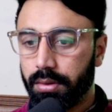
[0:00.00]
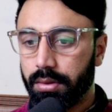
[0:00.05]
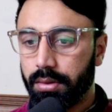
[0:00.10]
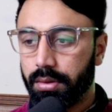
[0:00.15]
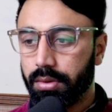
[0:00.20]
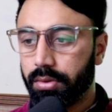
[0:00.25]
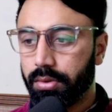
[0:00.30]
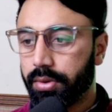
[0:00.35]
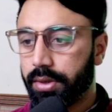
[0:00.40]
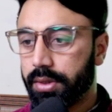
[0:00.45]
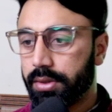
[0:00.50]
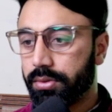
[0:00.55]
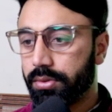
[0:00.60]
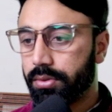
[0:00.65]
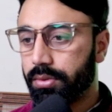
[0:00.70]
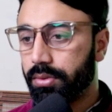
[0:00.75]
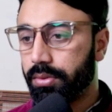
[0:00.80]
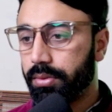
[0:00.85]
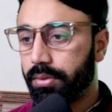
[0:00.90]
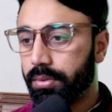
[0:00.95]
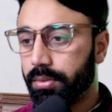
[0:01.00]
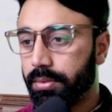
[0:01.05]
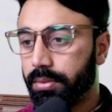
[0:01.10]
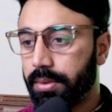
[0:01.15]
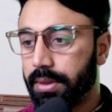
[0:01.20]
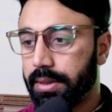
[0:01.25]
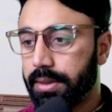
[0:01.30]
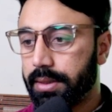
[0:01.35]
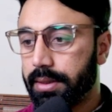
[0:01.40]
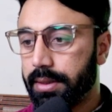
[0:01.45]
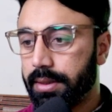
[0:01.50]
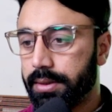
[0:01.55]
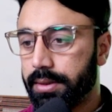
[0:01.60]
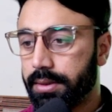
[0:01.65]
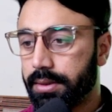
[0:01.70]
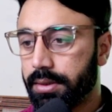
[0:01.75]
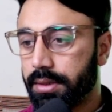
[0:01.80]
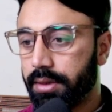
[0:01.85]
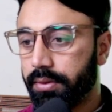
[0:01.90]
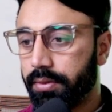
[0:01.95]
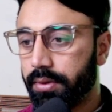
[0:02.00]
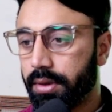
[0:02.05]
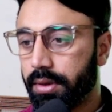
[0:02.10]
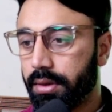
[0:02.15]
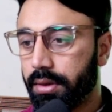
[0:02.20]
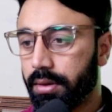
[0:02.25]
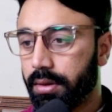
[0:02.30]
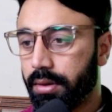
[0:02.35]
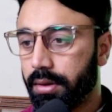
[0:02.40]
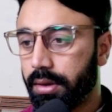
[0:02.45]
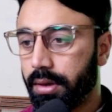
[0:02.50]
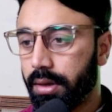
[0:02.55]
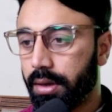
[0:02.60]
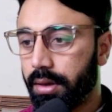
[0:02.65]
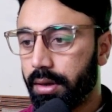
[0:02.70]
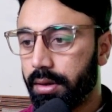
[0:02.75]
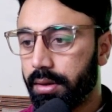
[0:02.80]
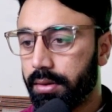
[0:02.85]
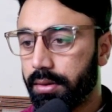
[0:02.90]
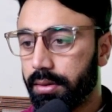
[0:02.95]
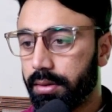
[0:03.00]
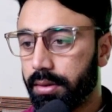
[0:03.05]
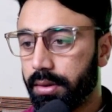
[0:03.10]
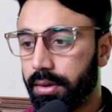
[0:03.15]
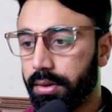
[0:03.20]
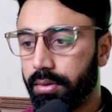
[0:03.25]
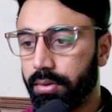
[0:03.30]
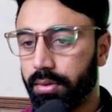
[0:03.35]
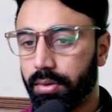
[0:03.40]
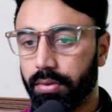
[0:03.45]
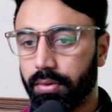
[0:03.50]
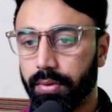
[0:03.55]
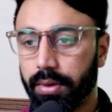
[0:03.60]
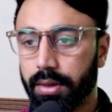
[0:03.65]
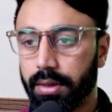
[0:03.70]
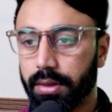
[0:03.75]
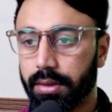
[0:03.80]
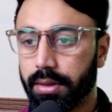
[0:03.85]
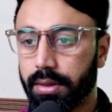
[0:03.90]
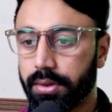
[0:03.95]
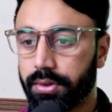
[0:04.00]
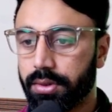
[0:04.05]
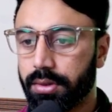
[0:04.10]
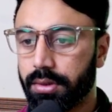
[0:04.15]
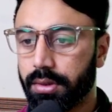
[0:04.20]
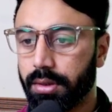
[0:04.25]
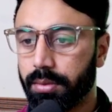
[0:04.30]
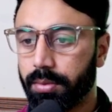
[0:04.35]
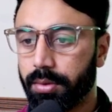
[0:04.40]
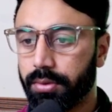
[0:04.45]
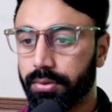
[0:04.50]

Okay, so it's giving error. I don't know why. Connection timeout.